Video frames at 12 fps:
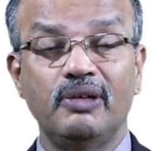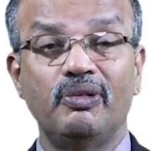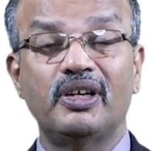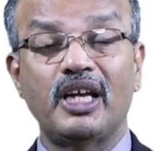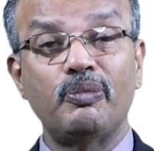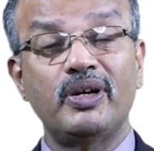
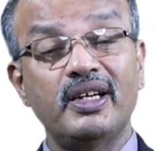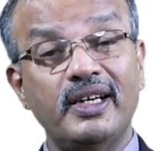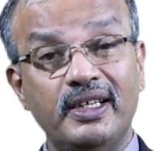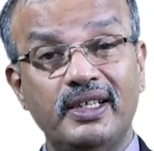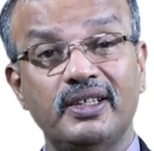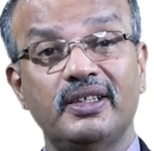it can be done
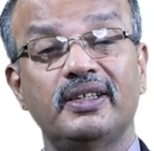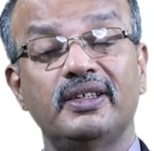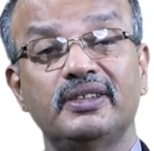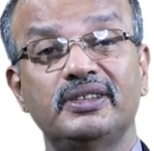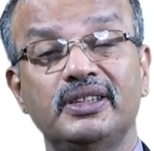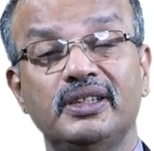at
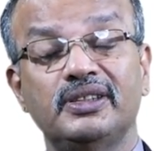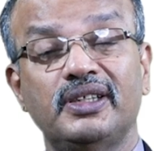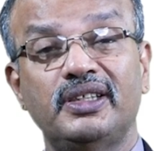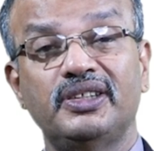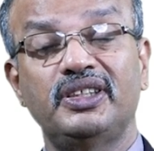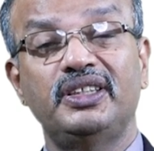
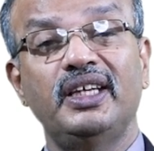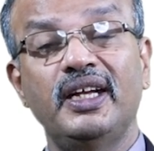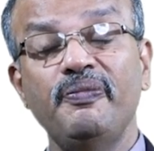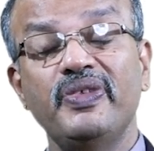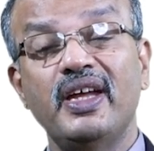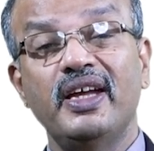a sitting
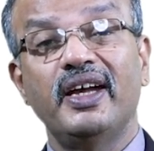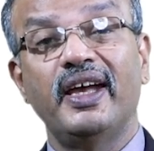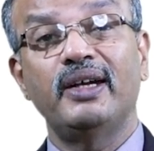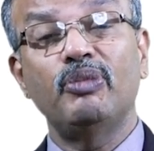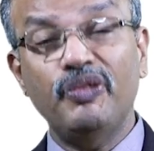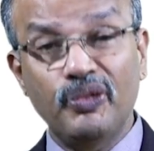
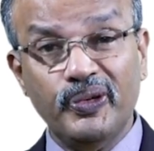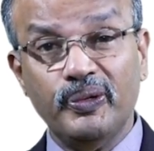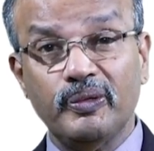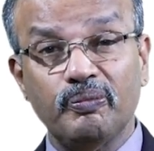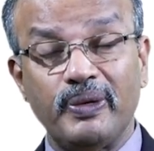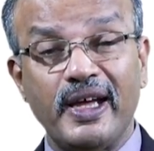and before
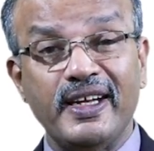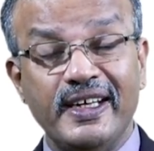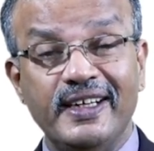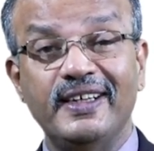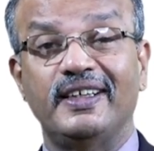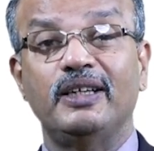planning
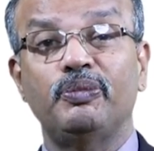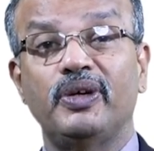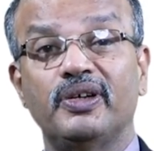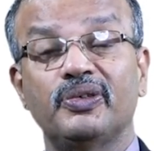any treatment.